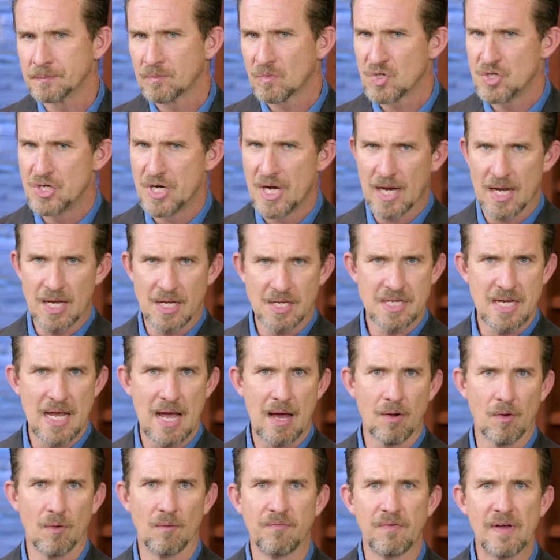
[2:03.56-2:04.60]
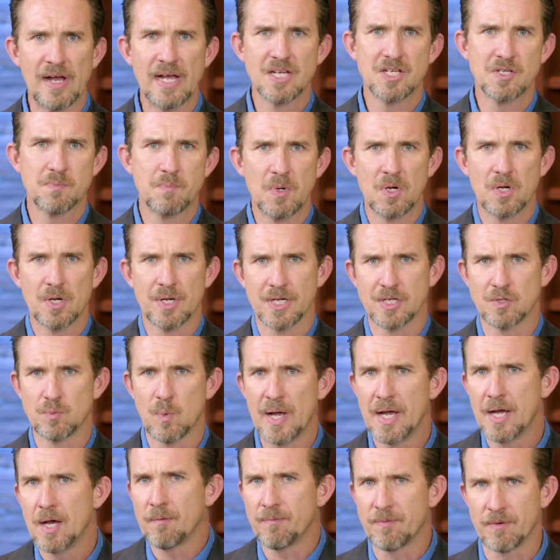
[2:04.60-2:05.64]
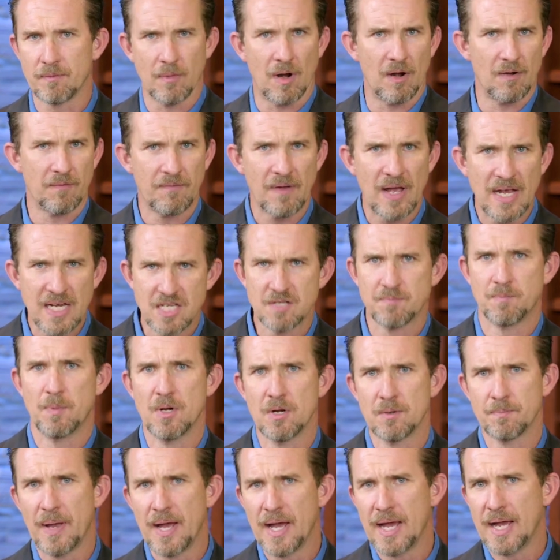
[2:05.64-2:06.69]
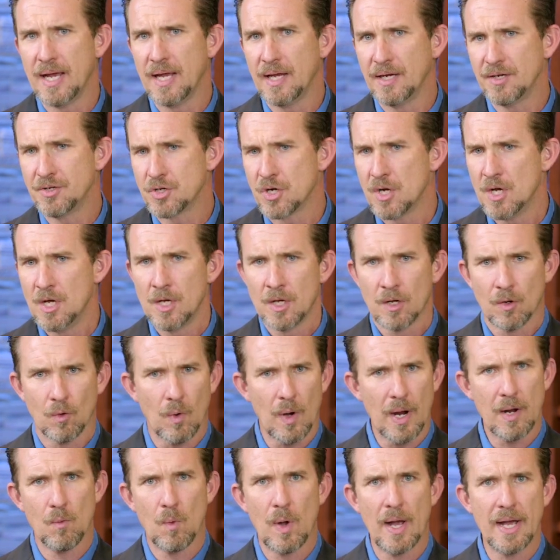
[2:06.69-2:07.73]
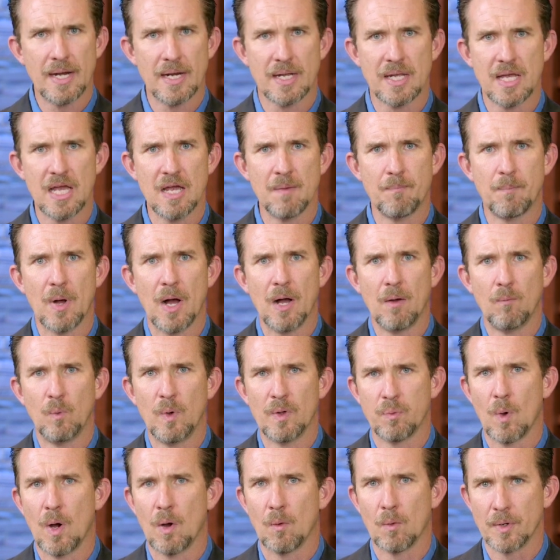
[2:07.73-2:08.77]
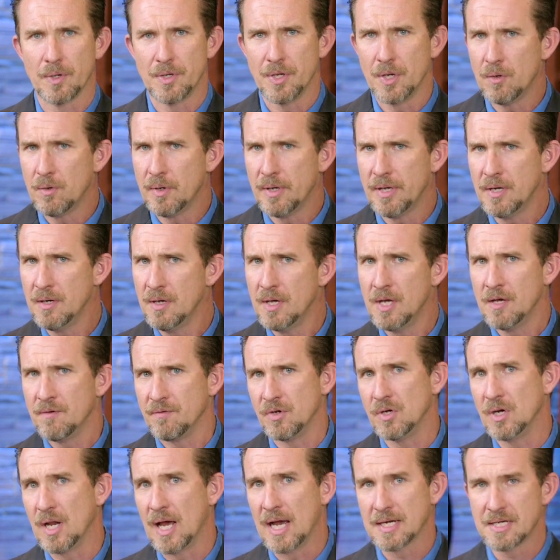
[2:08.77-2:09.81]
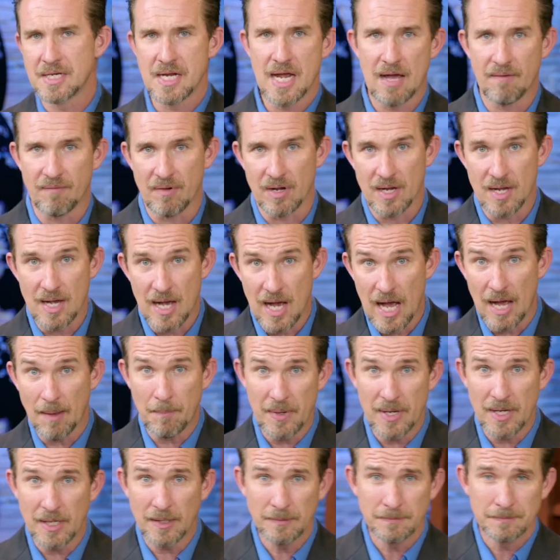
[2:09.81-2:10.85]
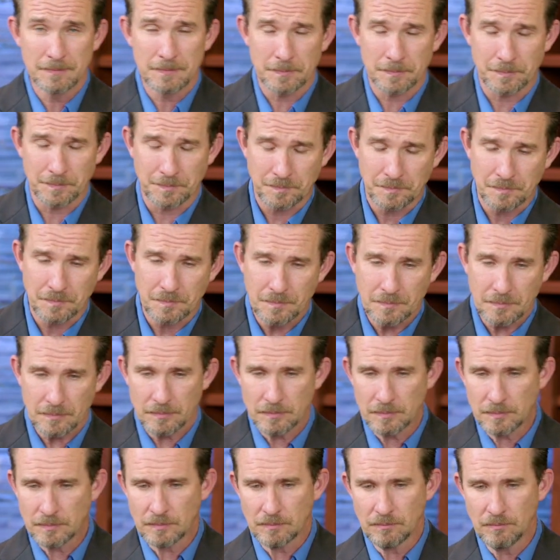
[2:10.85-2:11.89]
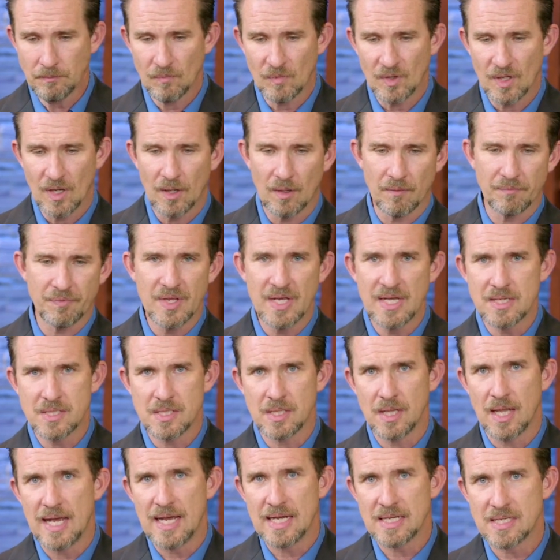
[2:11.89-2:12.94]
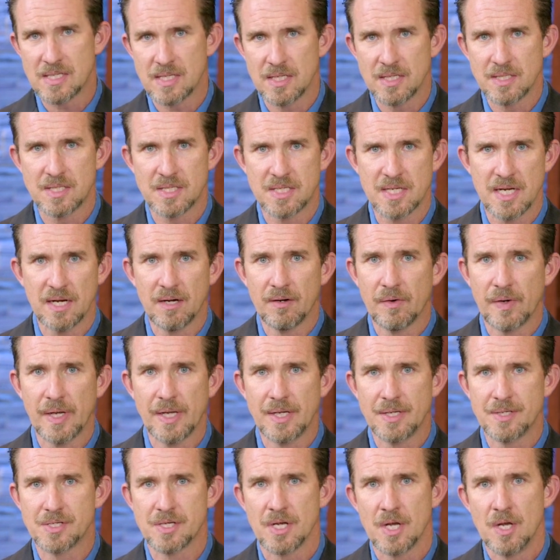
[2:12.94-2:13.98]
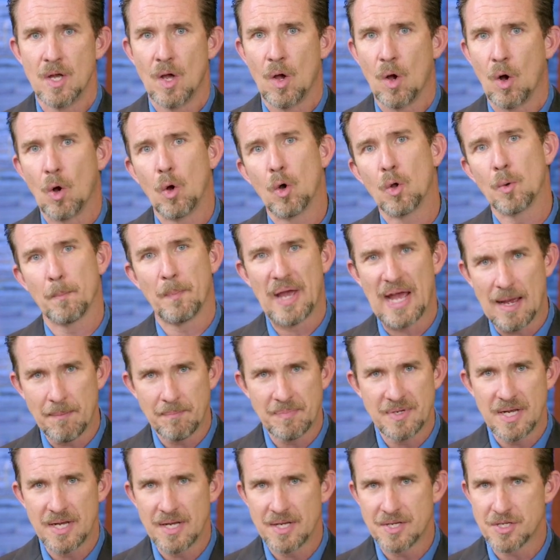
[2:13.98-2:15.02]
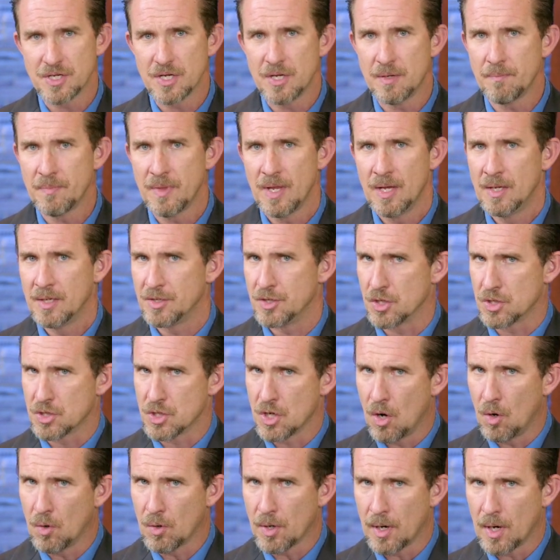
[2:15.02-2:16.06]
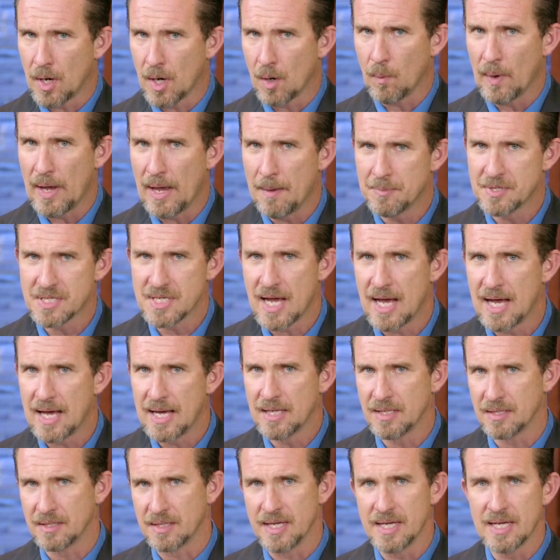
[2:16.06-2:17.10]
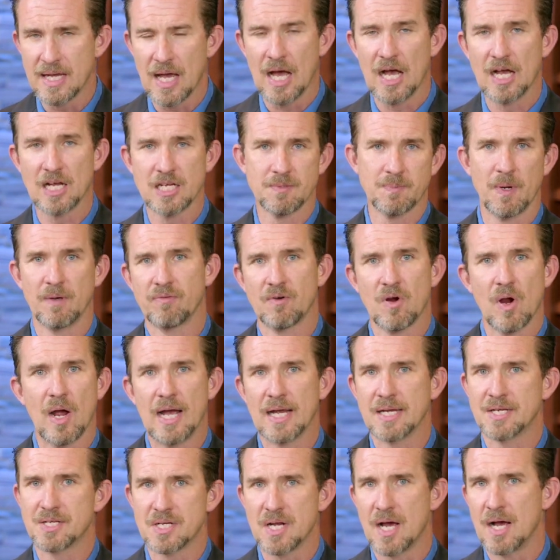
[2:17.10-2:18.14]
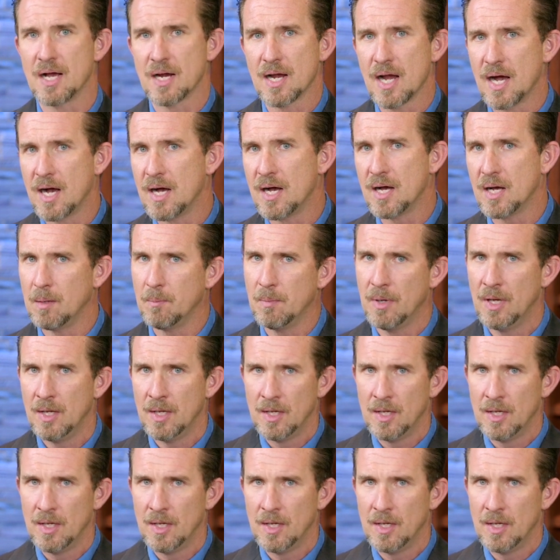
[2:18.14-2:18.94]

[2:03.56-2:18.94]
Check us out on Facebook as well from our Facebook page. Great way to keep up with what we're doing. If you'd like to have a copy of this lesson series on baptism, just go to our website, thegospelofchrist.com,